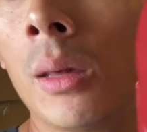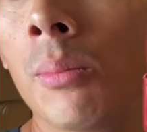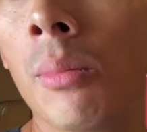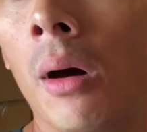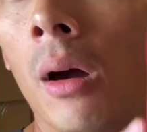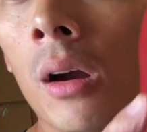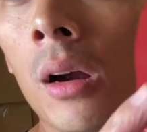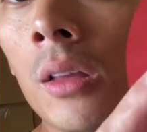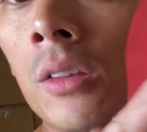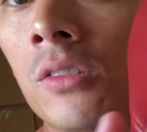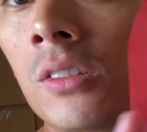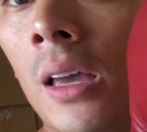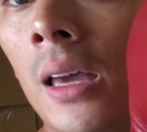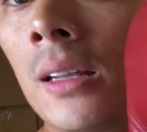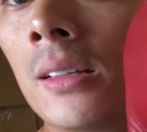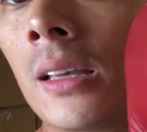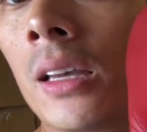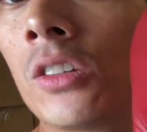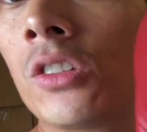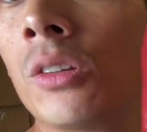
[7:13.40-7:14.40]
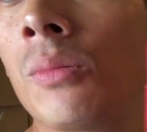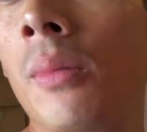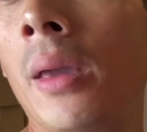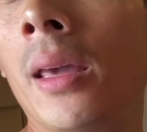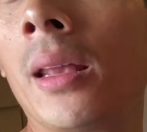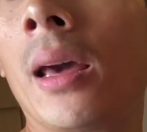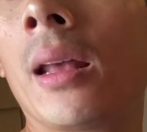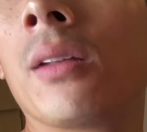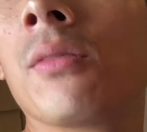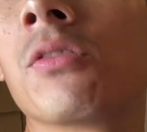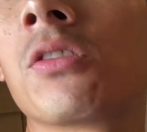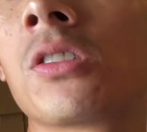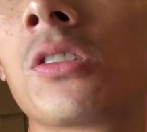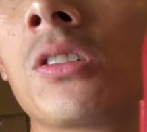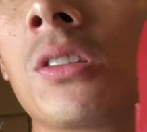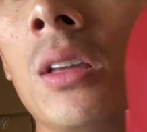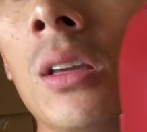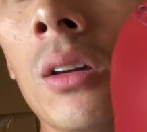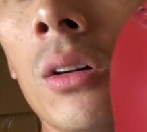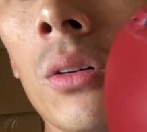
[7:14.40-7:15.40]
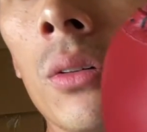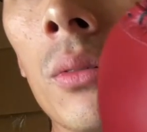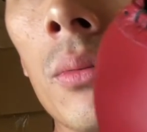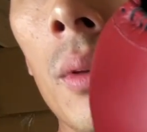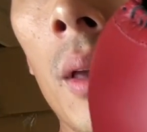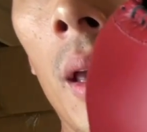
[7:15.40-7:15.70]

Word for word: bar inside is actually made out of steel.